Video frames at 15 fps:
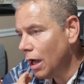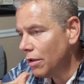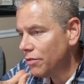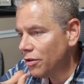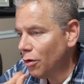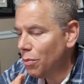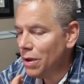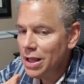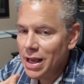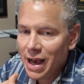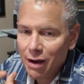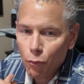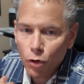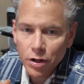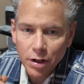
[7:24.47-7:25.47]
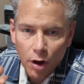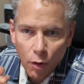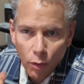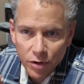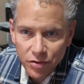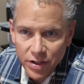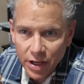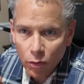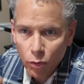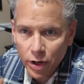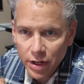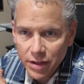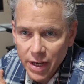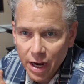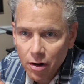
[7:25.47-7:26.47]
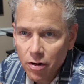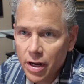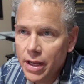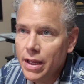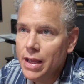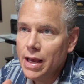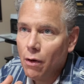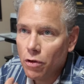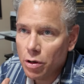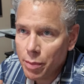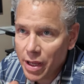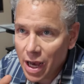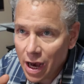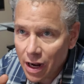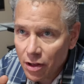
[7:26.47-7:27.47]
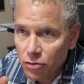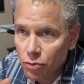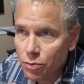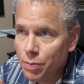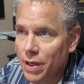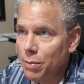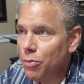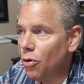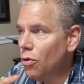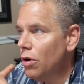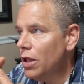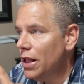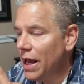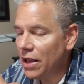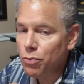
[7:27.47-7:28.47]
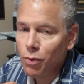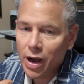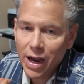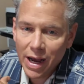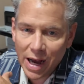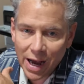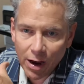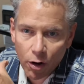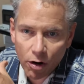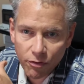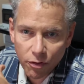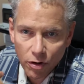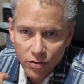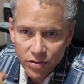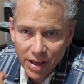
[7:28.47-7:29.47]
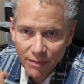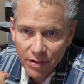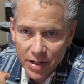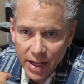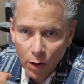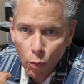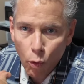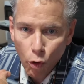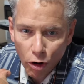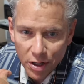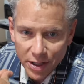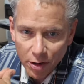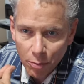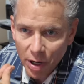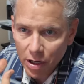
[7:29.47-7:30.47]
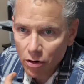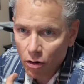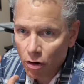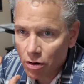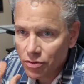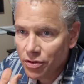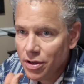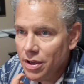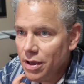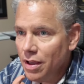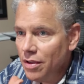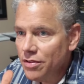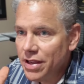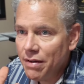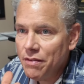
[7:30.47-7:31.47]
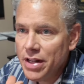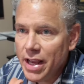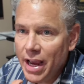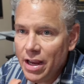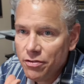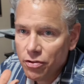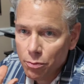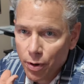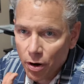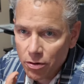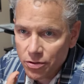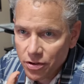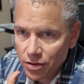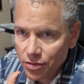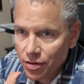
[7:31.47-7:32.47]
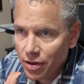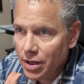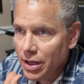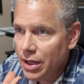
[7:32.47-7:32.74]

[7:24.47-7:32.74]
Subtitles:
So I wanted to always deal with integrity. I want to be honest with people. That's why I offer a 7-day warranty on my cars. 7 days from purchase